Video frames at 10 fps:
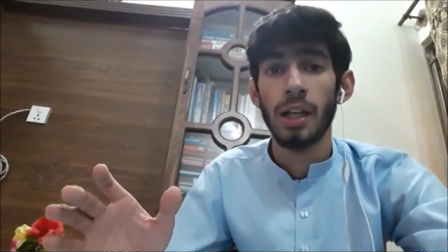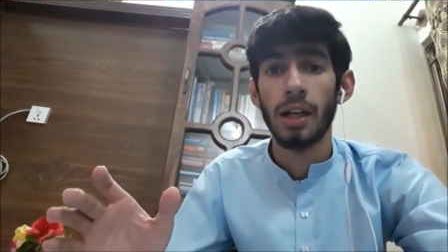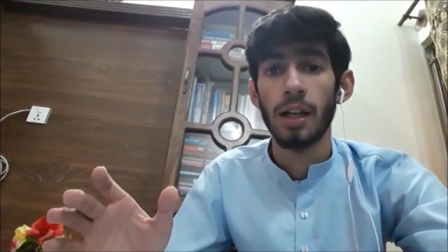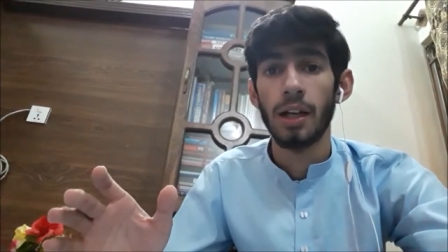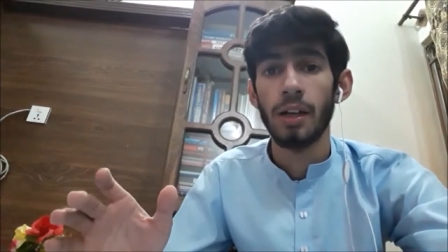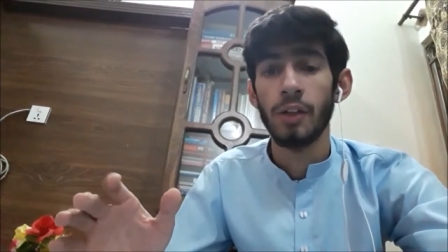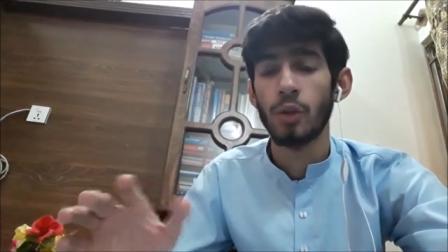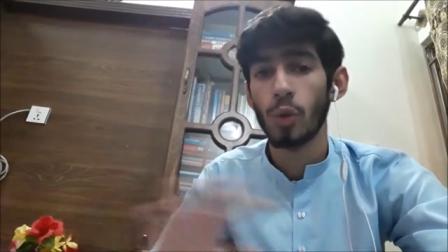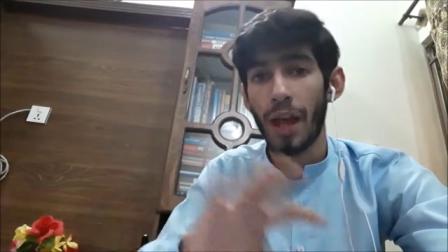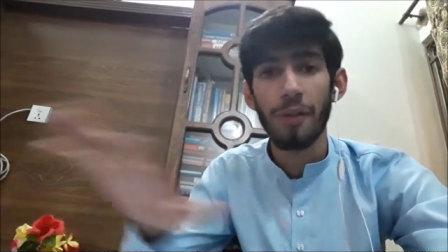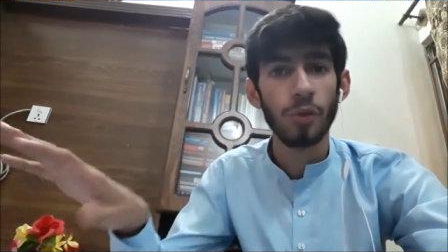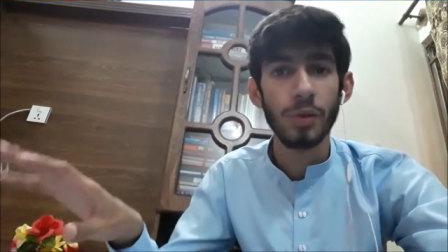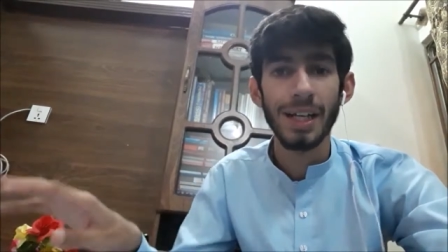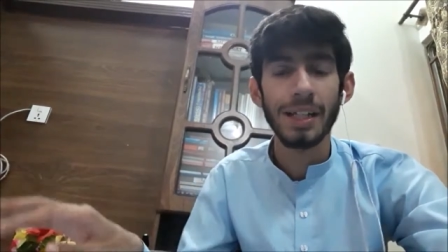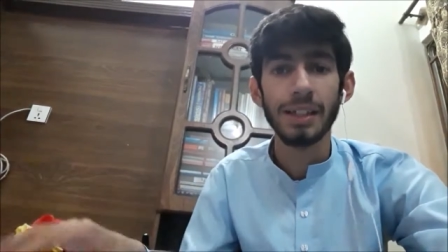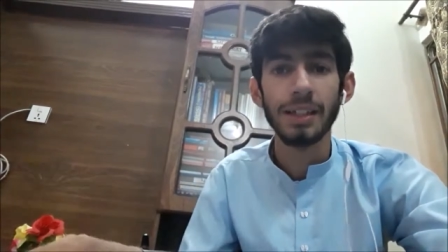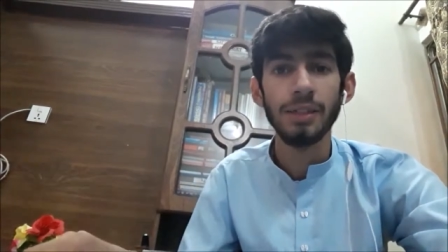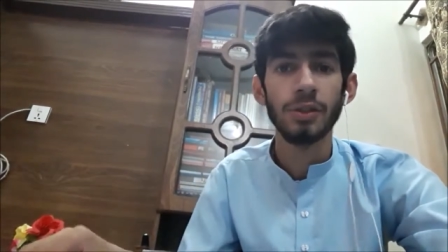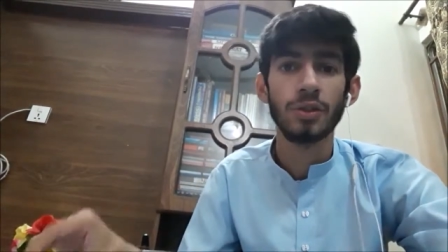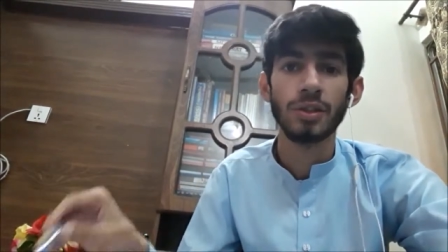Uh, you don't have to read anything.
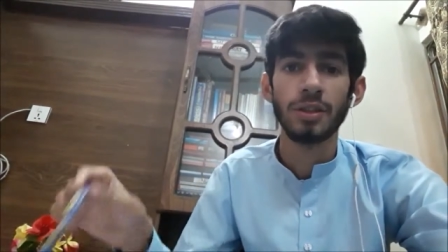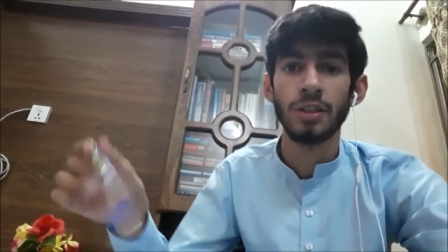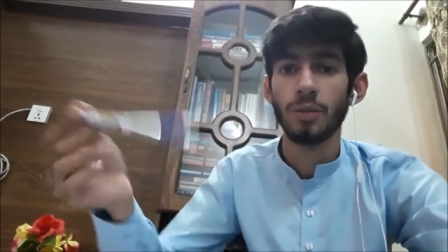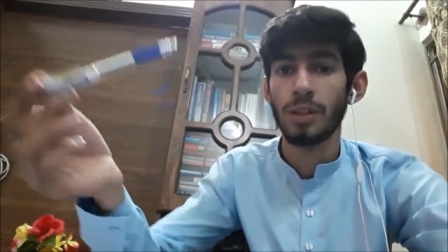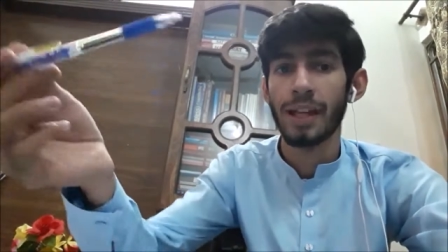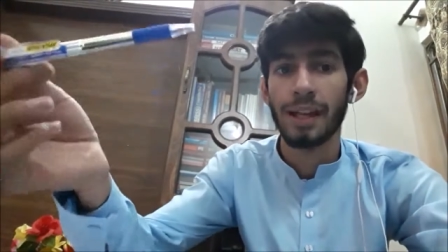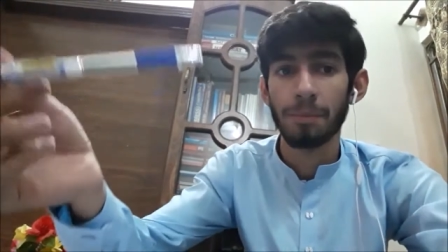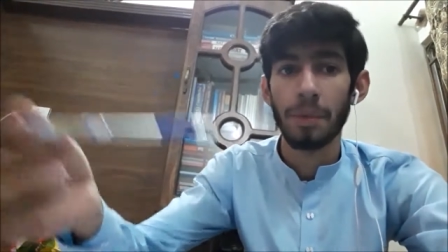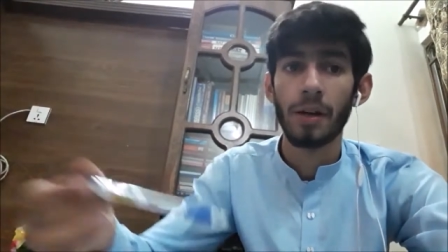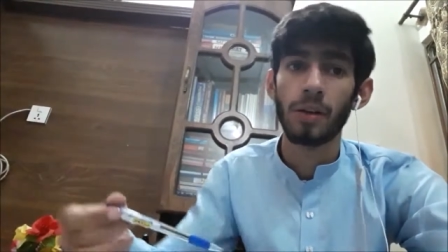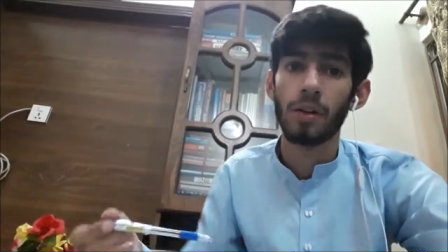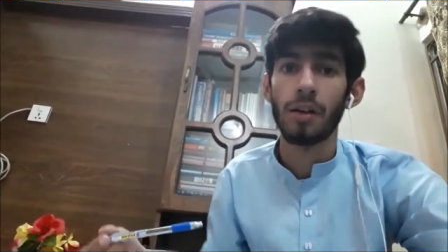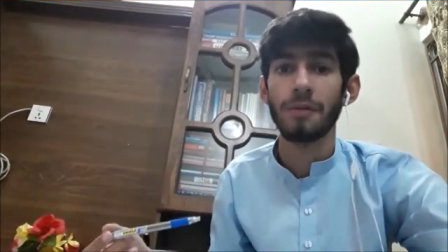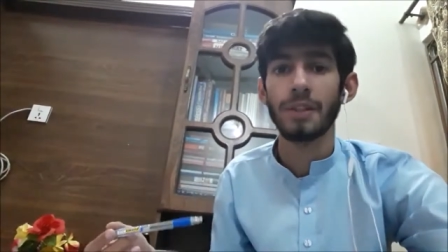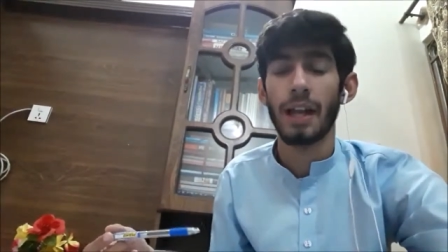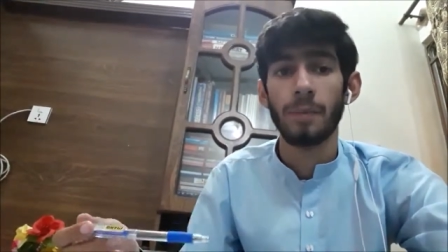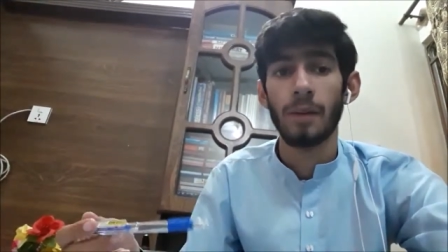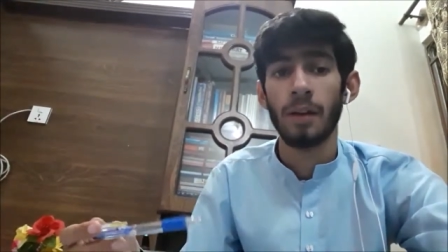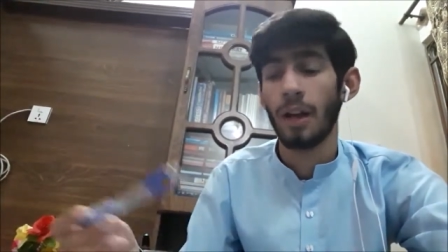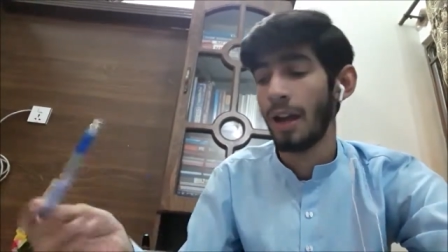You just you will get paragraphs,
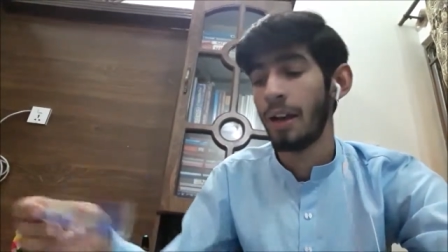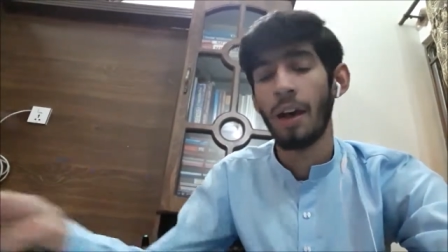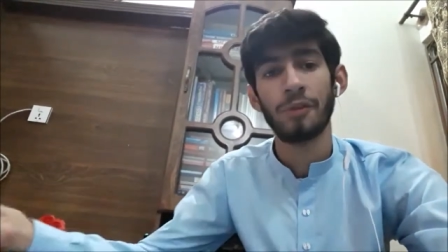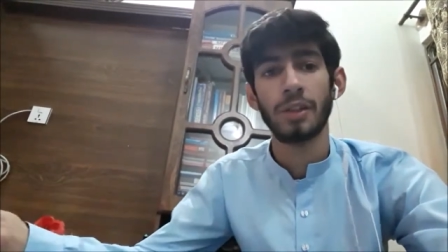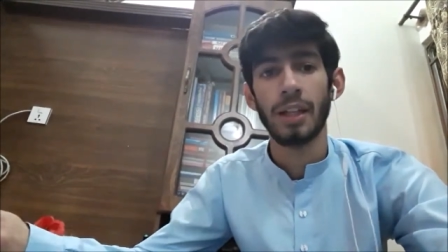uh, and after